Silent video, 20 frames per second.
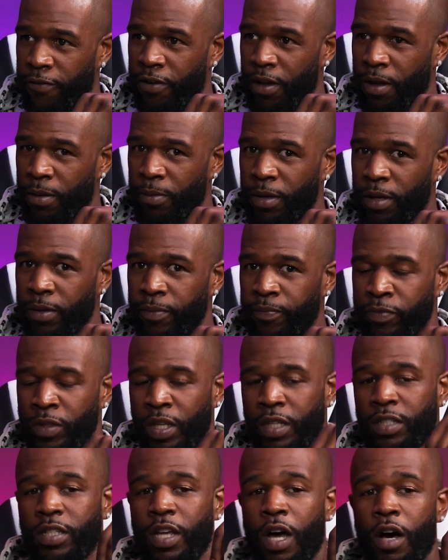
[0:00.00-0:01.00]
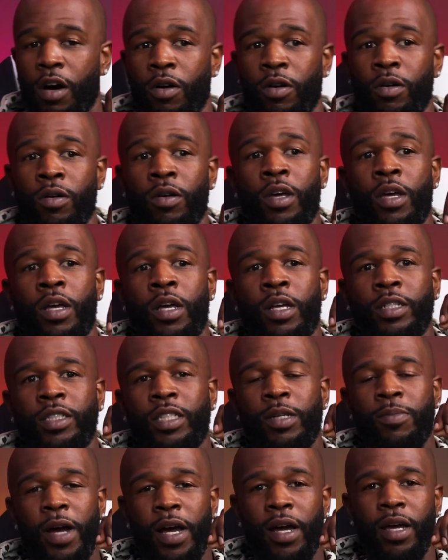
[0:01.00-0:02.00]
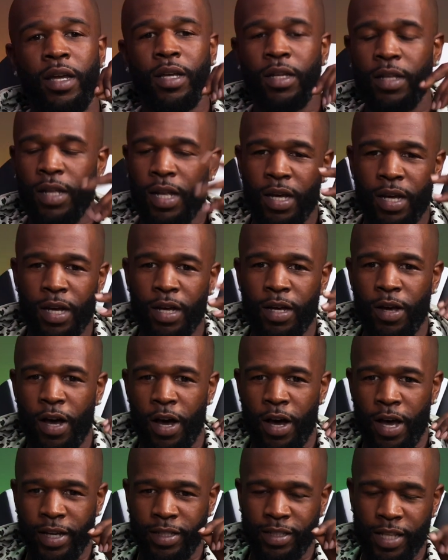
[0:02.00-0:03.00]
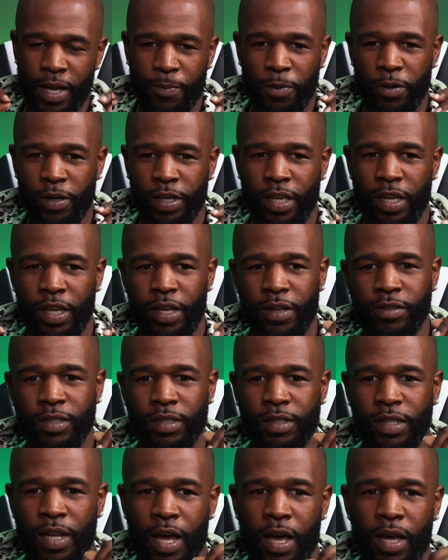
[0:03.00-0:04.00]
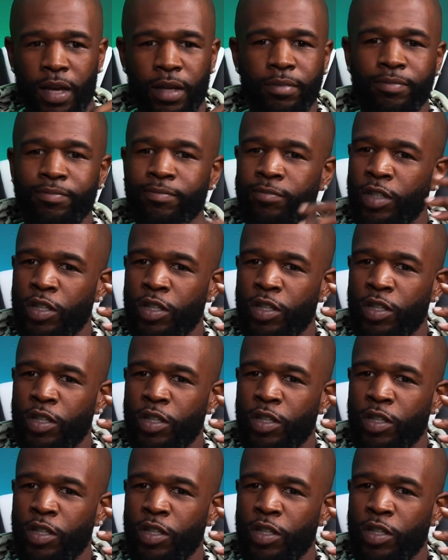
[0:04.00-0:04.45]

You feel me? So she might, an example it gives is like,